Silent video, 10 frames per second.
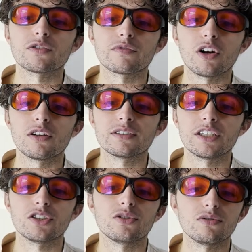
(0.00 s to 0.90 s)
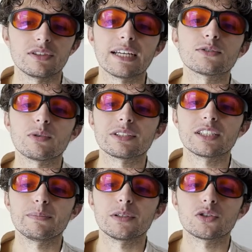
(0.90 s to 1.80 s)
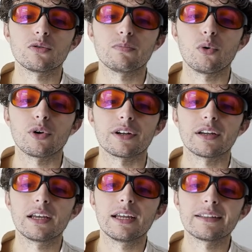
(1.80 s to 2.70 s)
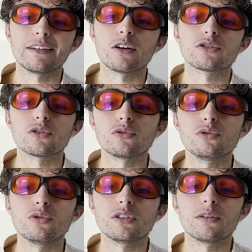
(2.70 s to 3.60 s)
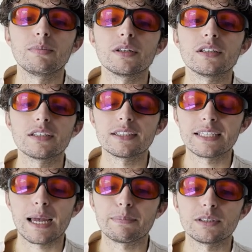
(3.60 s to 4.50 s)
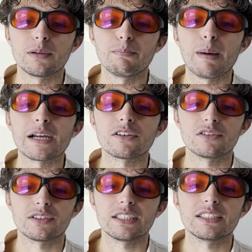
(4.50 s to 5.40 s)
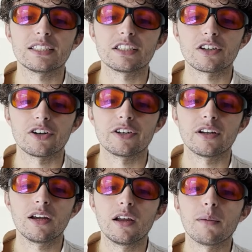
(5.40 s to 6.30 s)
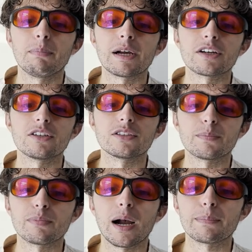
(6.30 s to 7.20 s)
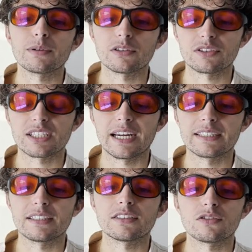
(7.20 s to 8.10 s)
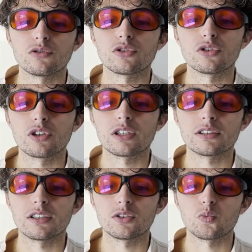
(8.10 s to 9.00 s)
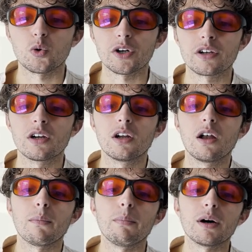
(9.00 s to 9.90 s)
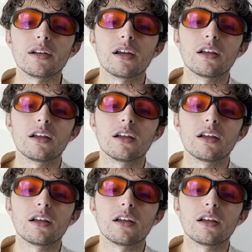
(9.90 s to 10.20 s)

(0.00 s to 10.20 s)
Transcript: for all tissues. That's why sleep is so important. They also lose the ability to tap into Becker's DC current. Becker is a popular scientist. You should look into his work. But